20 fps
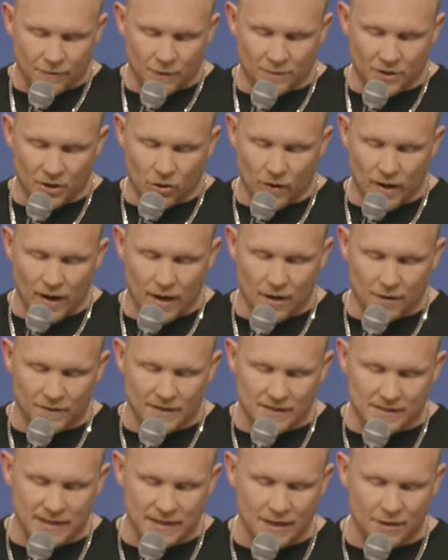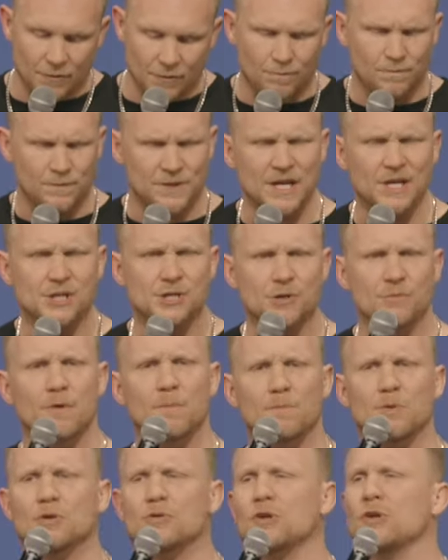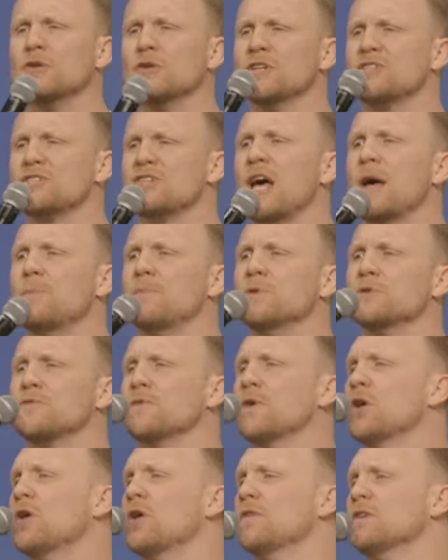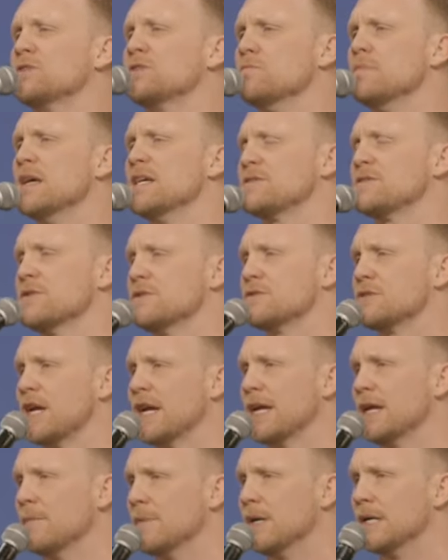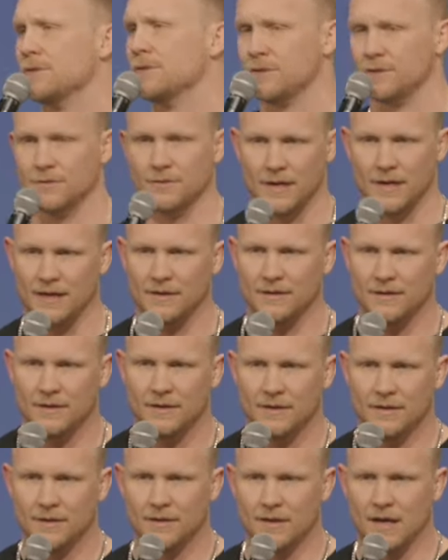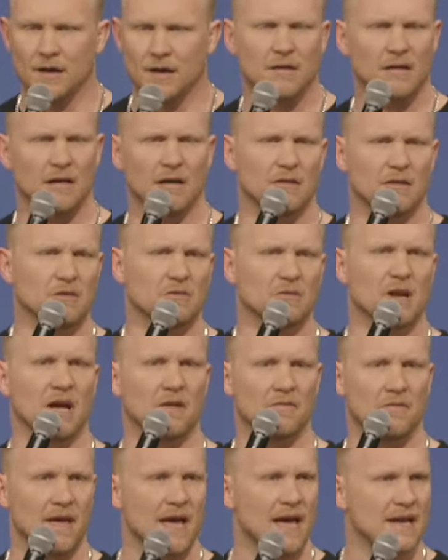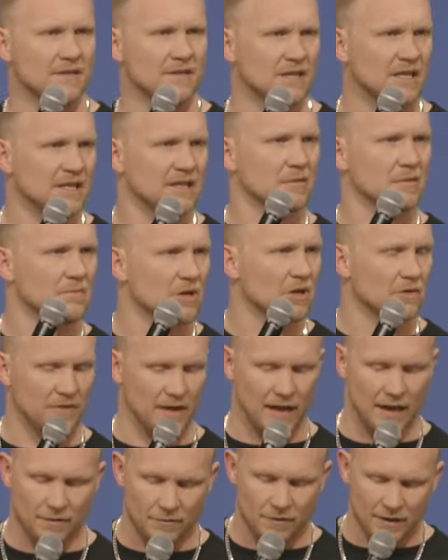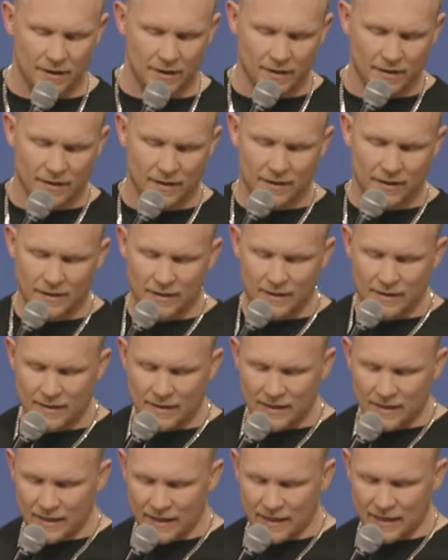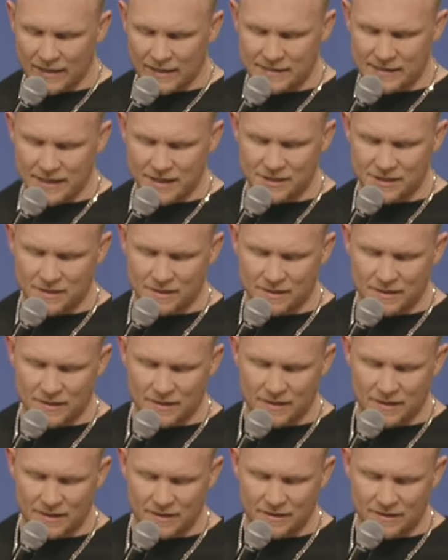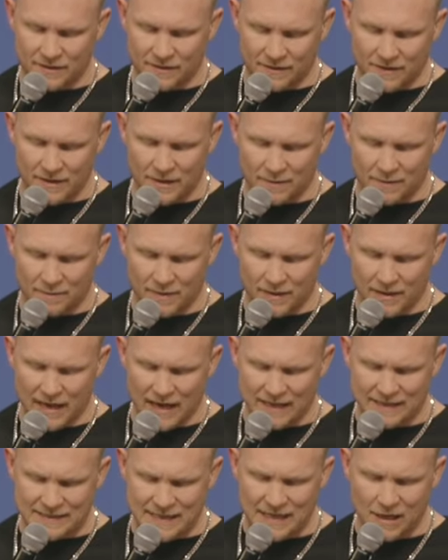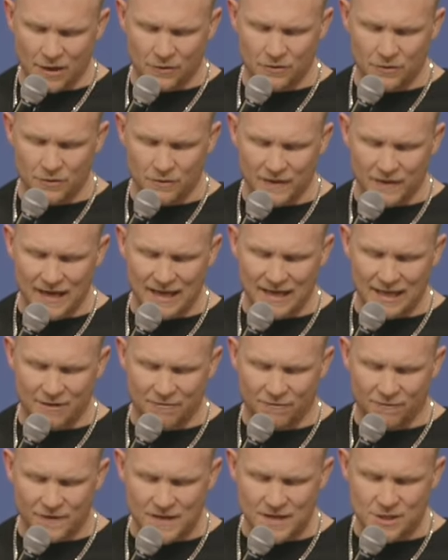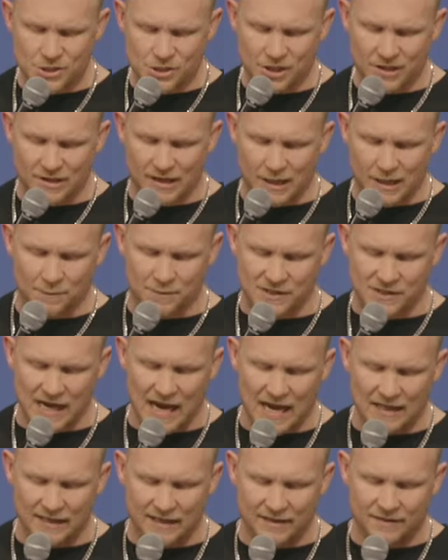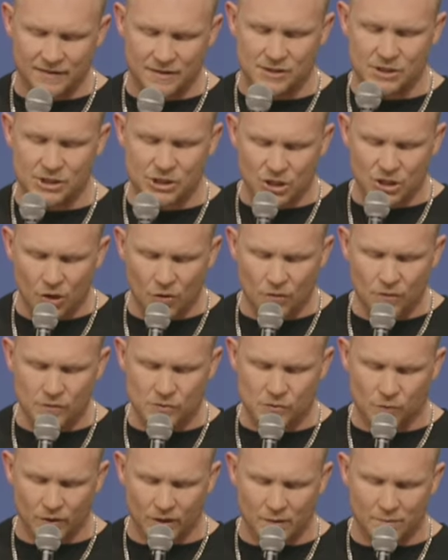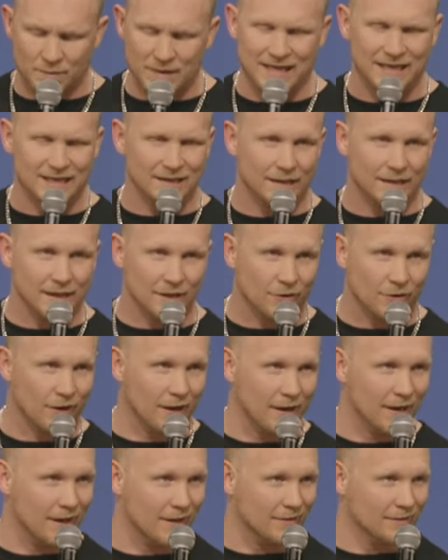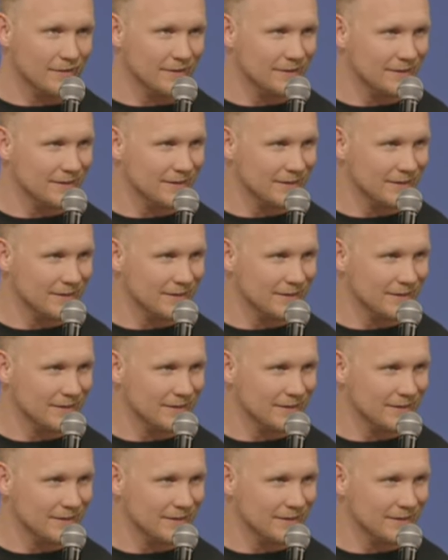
from the crowd, they said, "Teacher, rebuke your disciples for all this mess they're saying about you," right? "Oh, you're not that. Let them know that," right? And he says to them, "I tell you that if these should keep silent, the stones would immediately cry out."